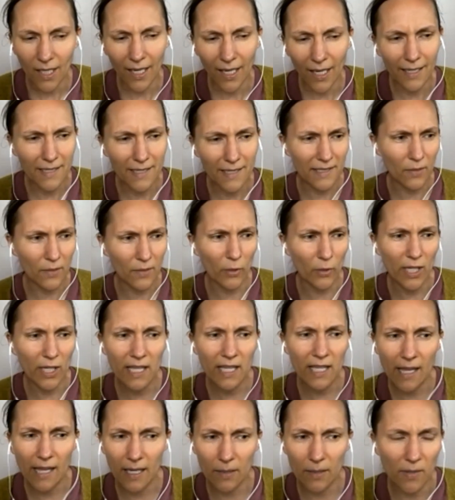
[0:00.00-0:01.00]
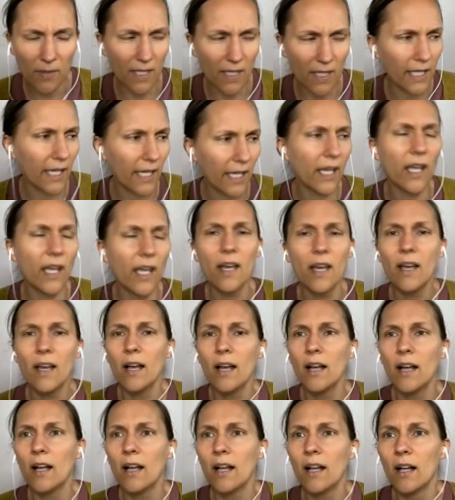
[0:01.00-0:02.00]
And as I'm reading that, I'm thinking,
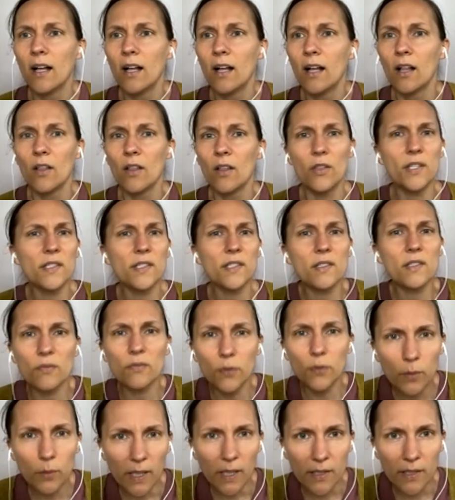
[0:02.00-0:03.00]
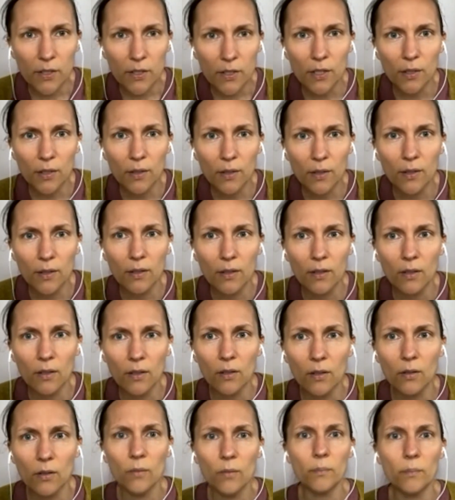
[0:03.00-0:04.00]
this is foolish
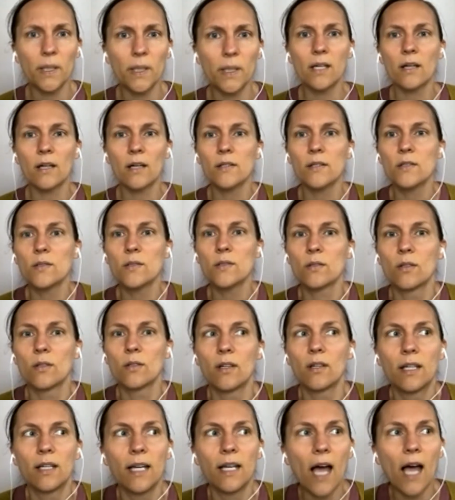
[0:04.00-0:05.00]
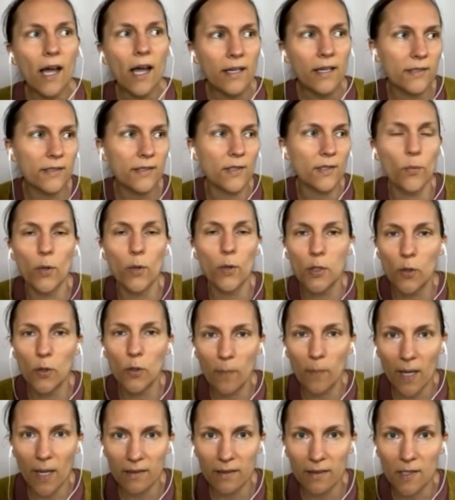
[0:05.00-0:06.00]
because God is the one who
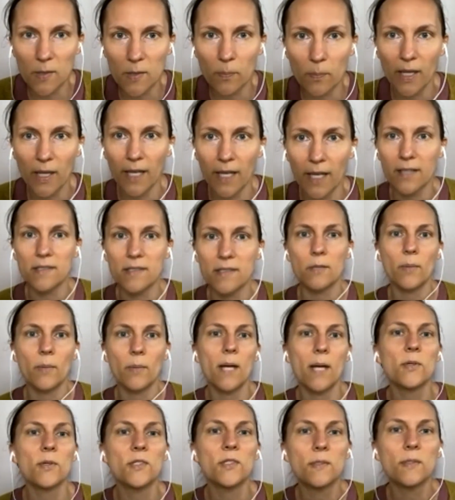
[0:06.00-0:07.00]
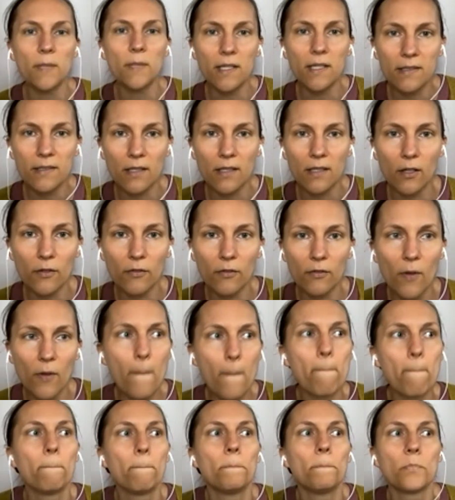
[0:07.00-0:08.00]
made these plants. The Bible speaks of
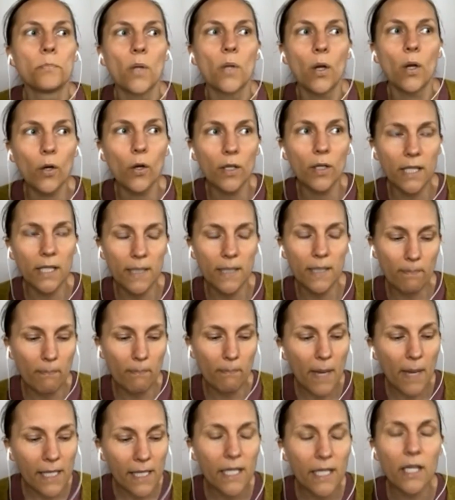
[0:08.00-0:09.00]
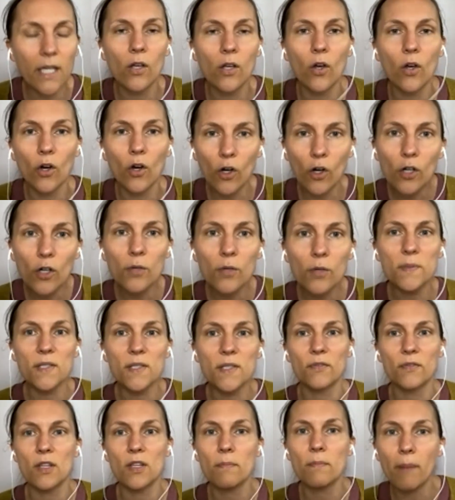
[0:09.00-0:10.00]
making herbs
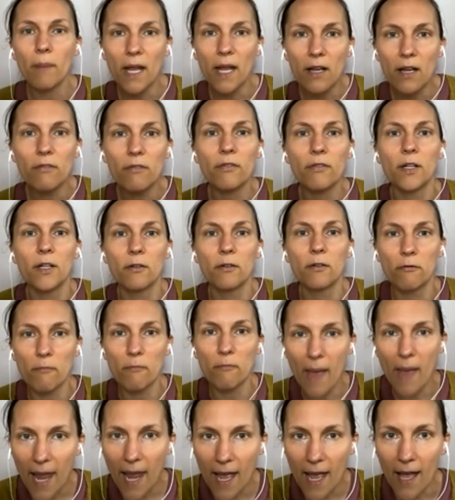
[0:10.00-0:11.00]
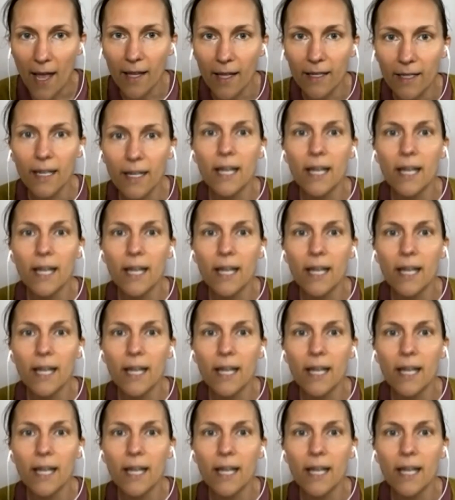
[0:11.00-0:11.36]
for the benefit of man.